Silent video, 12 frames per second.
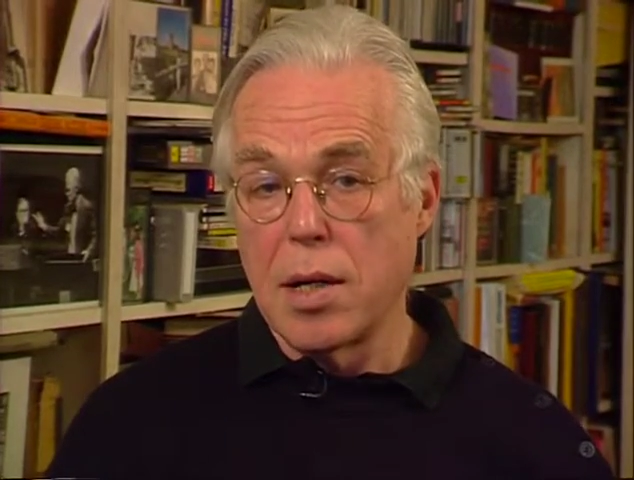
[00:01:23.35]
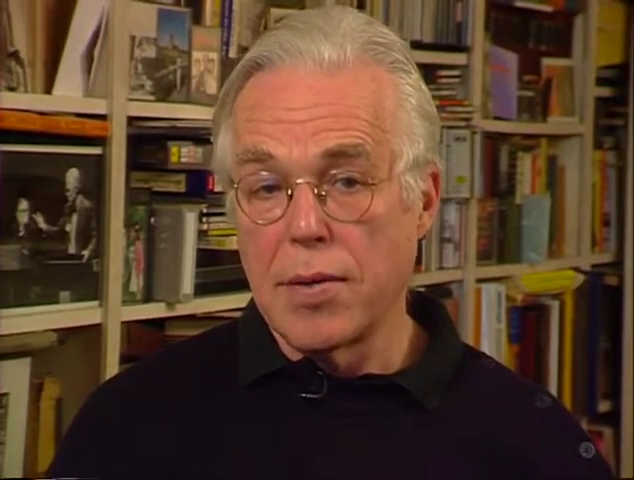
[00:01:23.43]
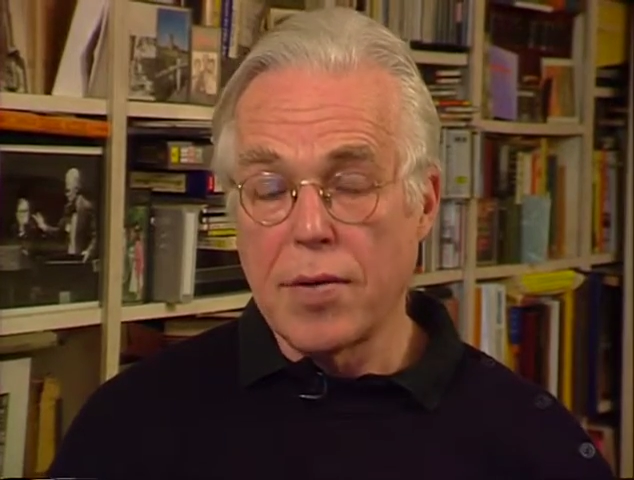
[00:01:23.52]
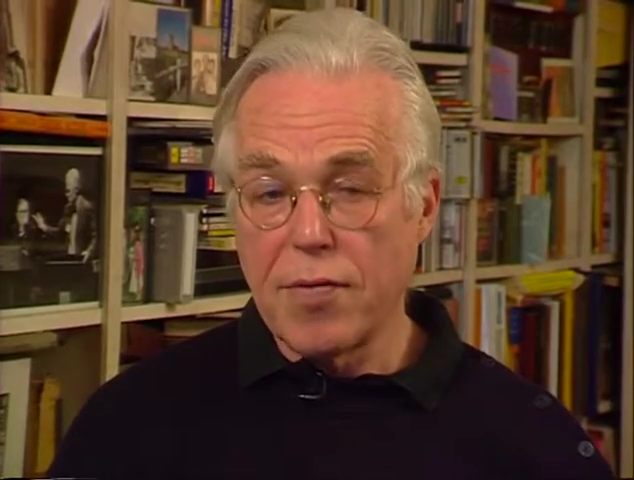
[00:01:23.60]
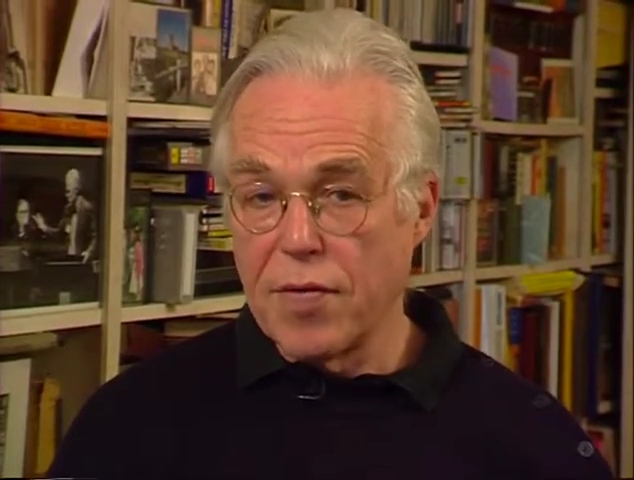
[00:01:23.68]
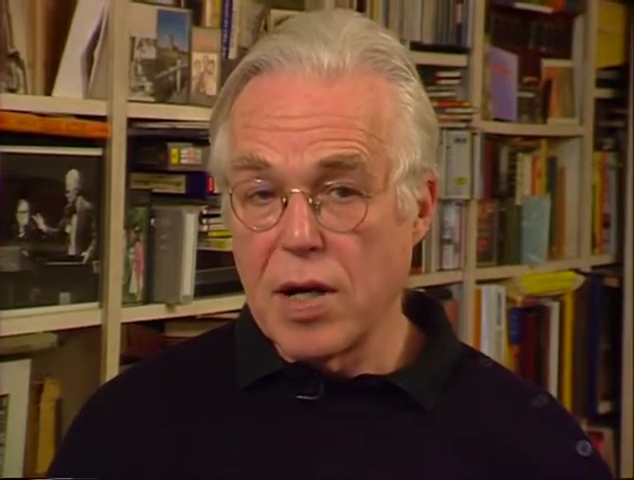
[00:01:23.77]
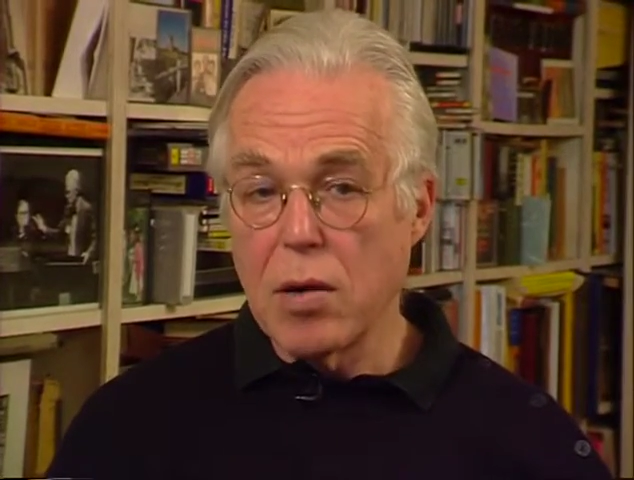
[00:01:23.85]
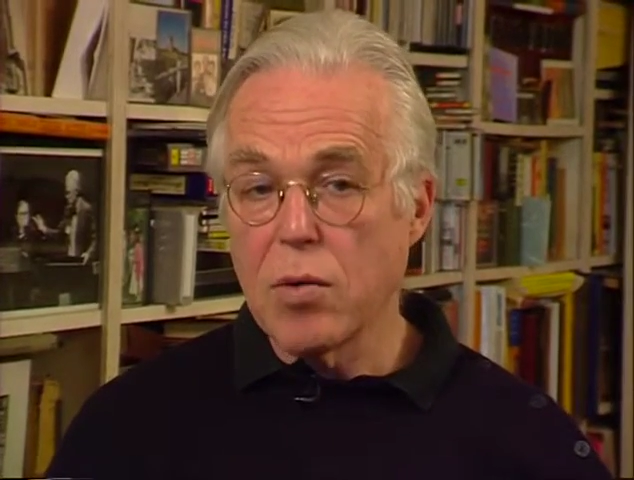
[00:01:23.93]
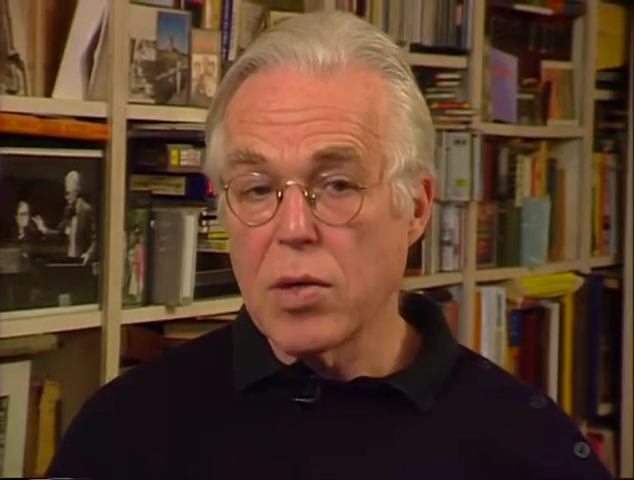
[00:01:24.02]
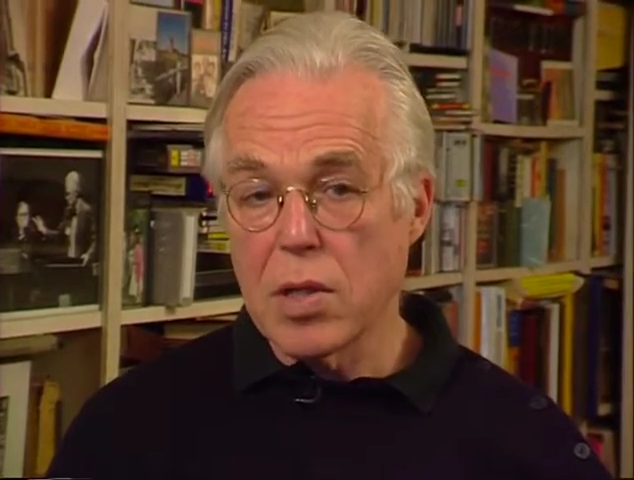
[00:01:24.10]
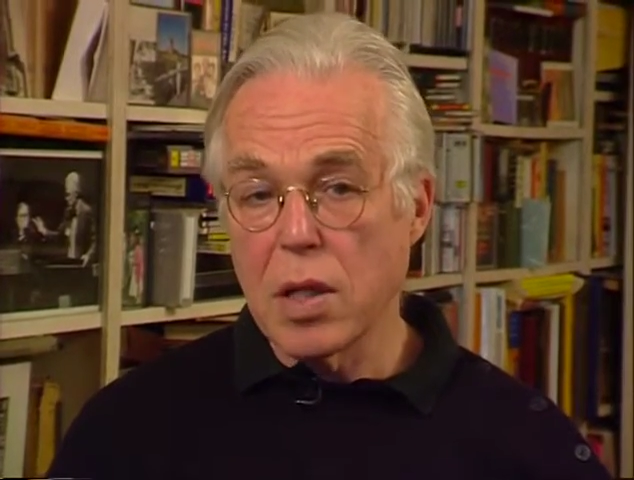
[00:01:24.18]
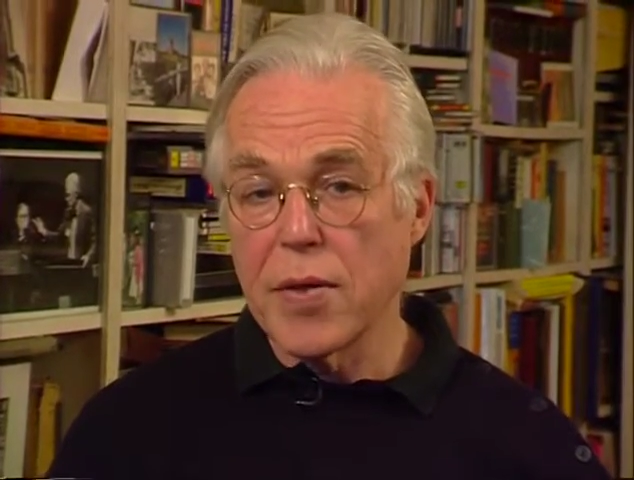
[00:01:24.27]
that fear
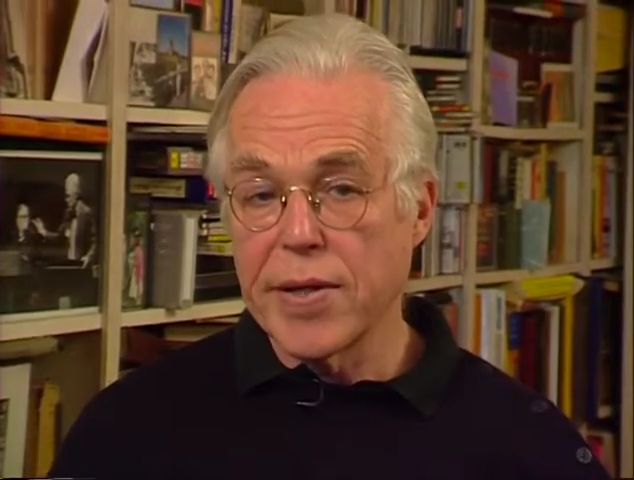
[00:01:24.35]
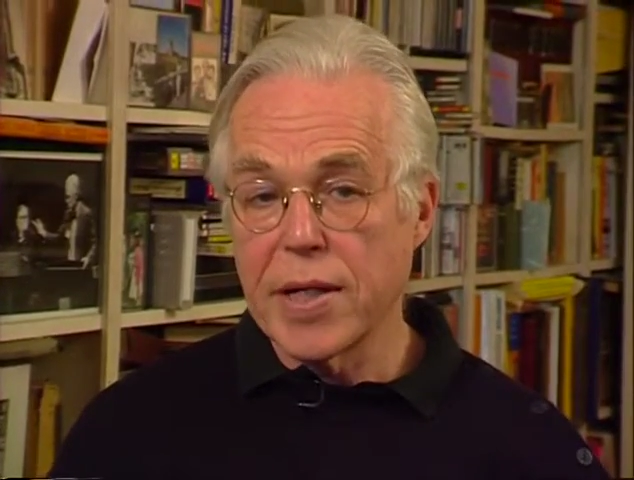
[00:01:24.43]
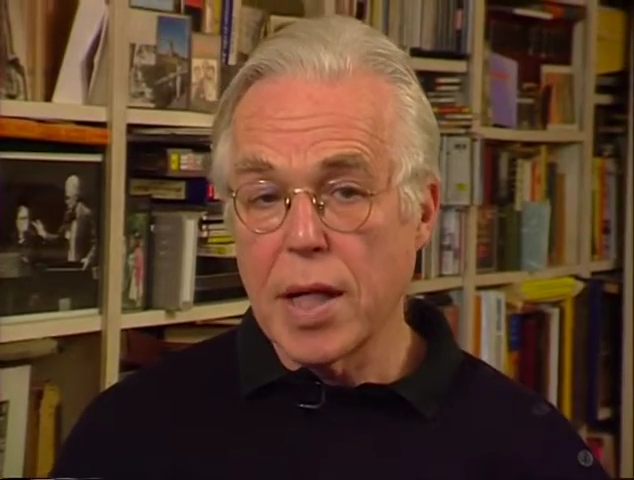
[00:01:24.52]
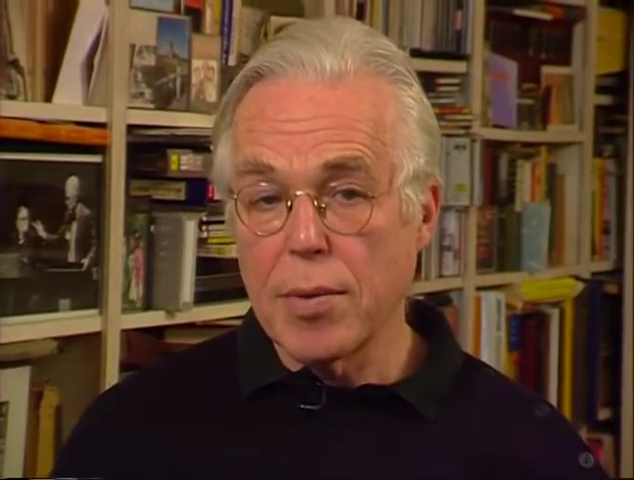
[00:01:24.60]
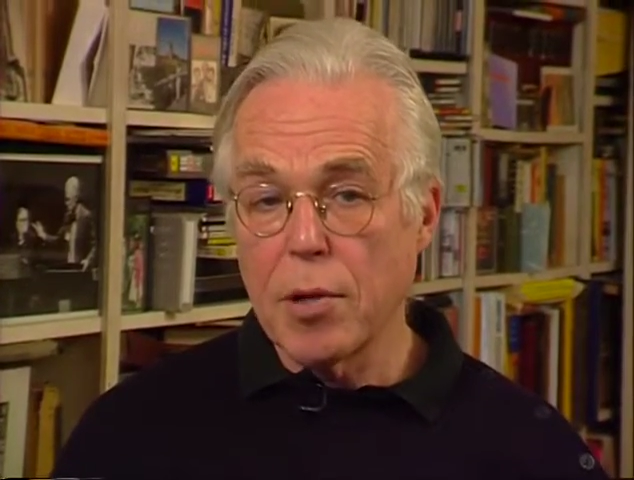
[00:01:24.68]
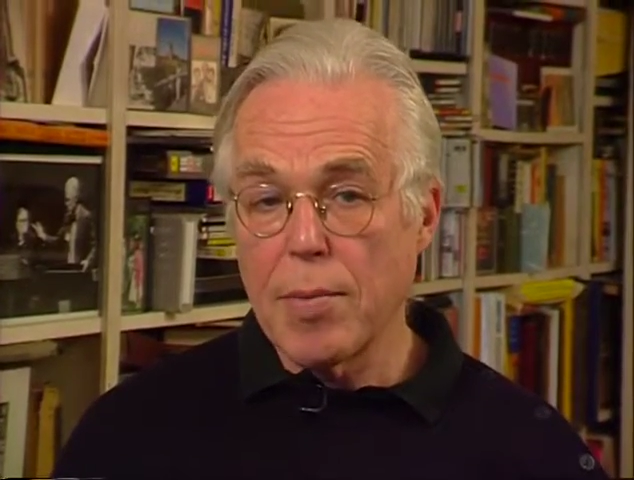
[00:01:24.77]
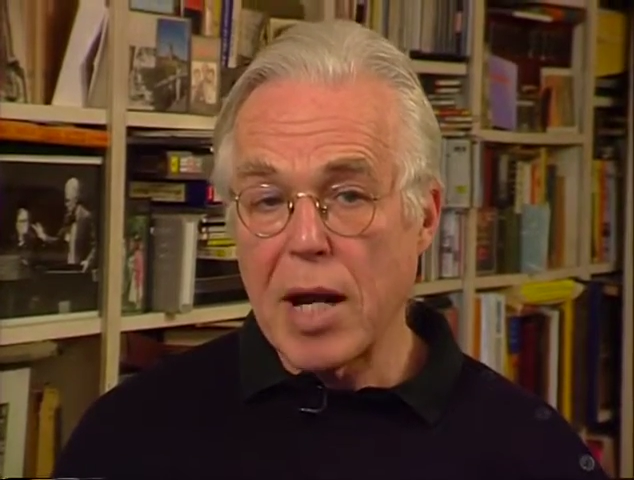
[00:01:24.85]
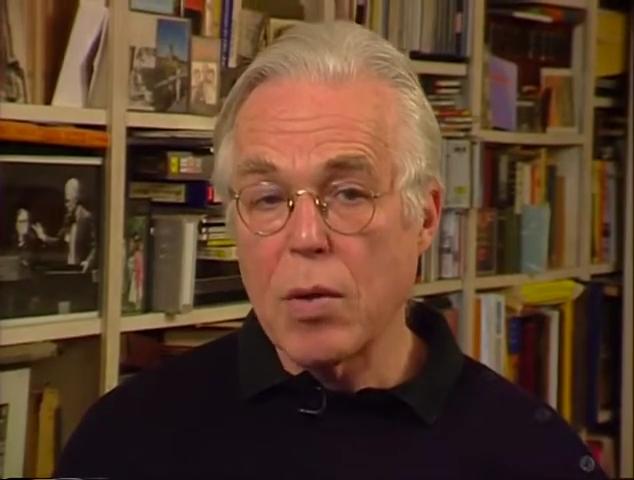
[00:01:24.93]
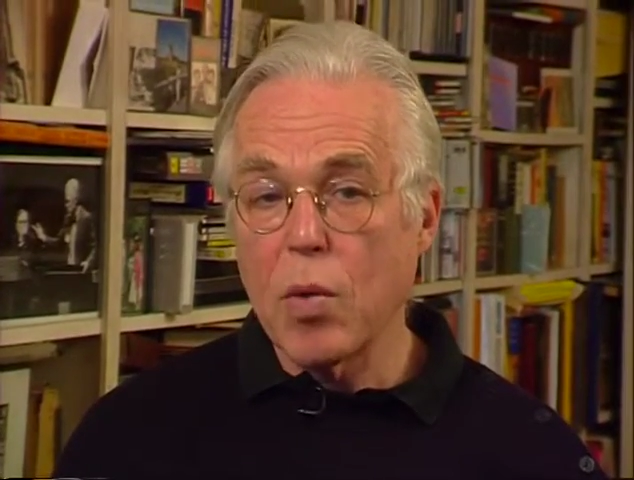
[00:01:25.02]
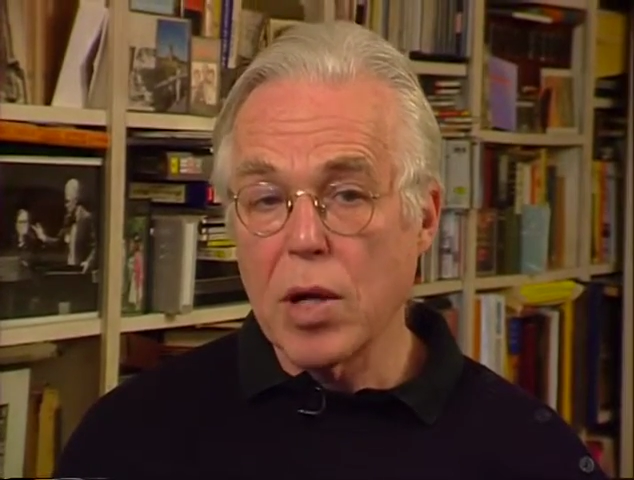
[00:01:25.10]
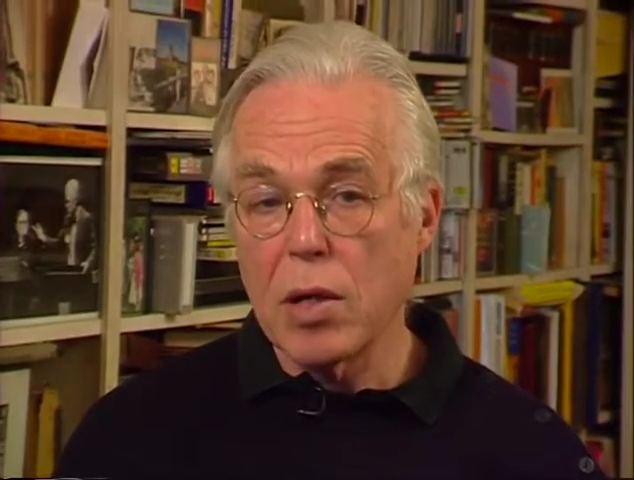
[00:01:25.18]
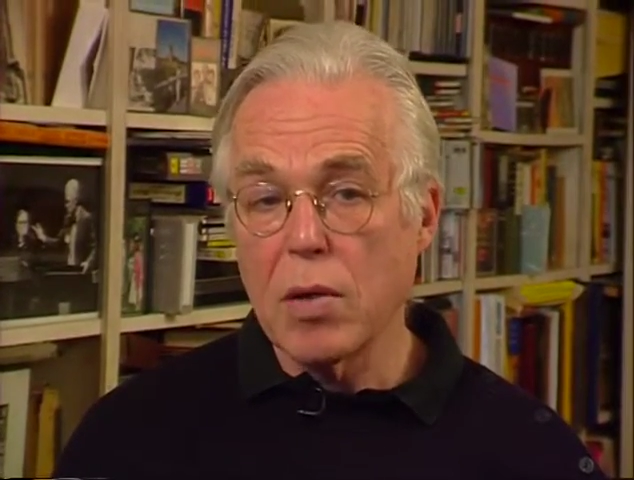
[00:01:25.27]
was still the dominant, no matter
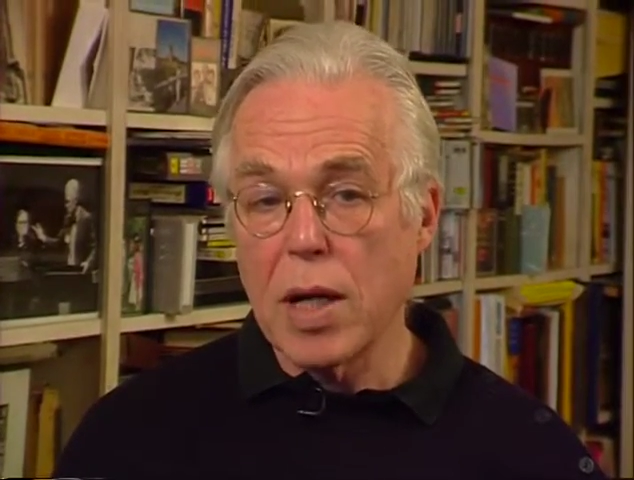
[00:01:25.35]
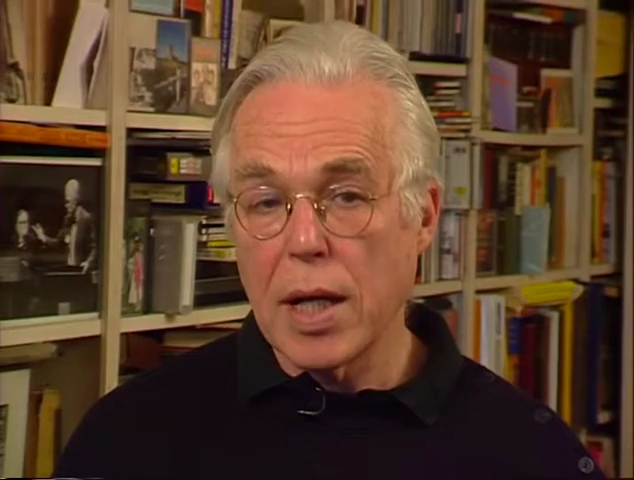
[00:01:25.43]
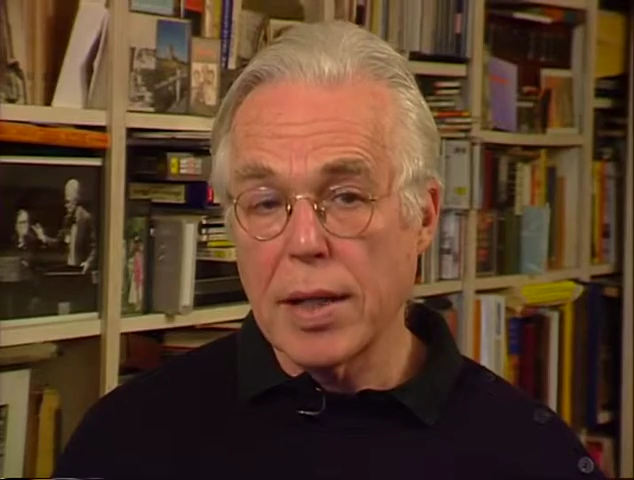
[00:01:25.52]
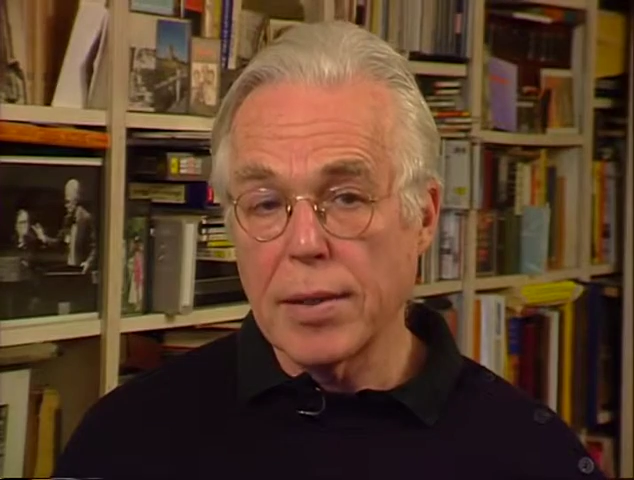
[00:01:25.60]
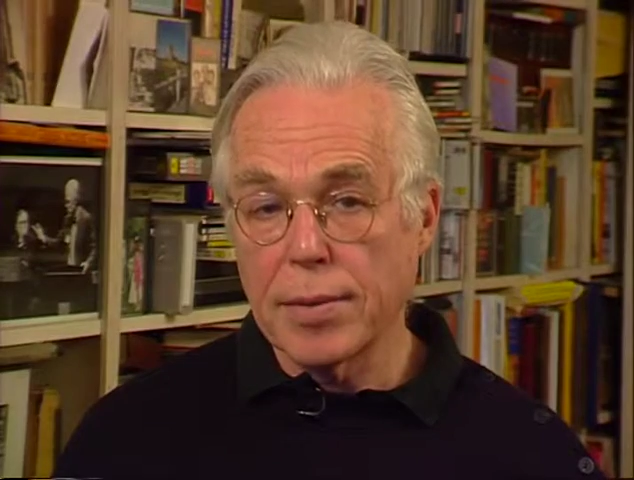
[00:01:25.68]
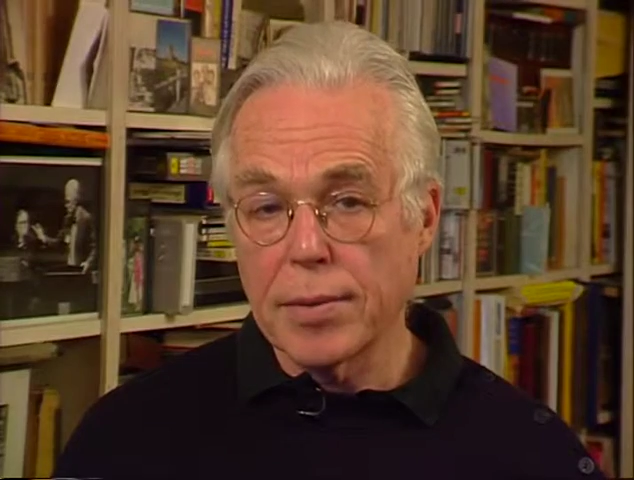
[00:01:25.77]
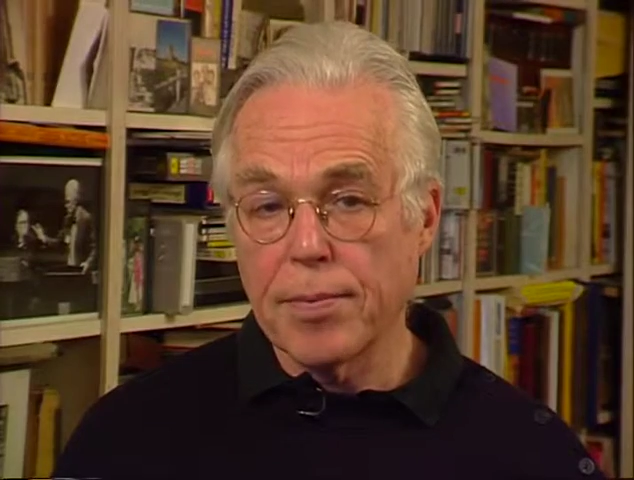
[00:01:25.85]
what you had,